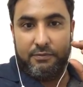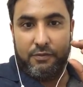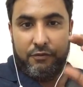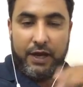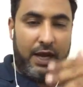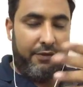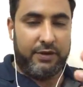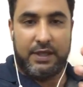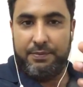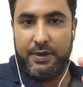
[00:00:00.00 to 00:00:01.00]
We can have a
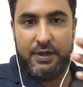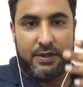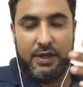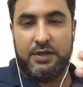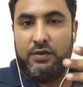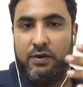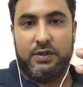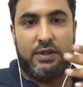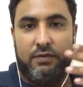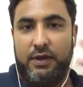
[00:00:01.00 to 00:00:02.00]
separate discussion on a
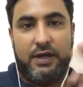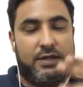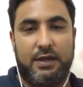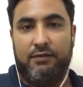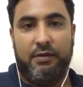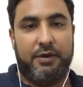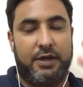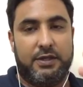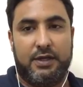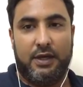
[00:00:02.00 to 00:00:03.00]
CV itself. I mean,
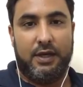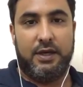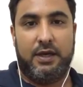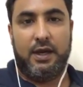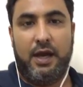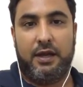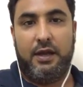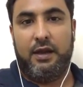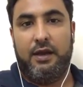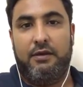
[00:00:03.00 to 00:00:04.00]

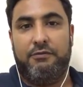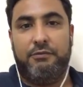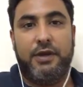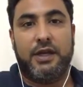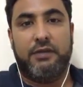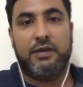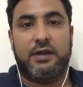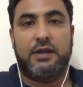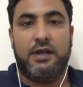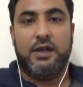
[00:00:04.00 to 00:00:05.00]
I've been giving
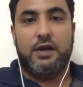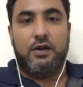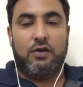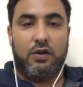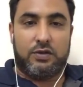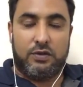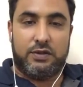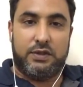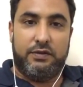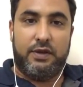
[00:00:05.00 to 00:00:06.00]
talks on
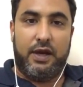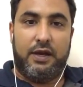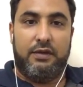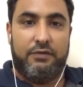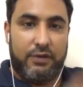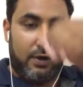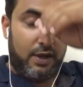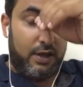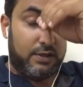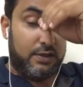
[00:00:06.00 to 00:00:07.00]
CV writing for the
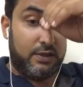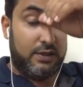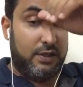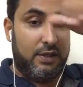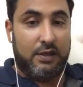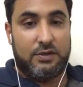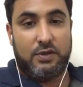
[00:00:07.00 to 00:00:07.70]
last 16 years, so I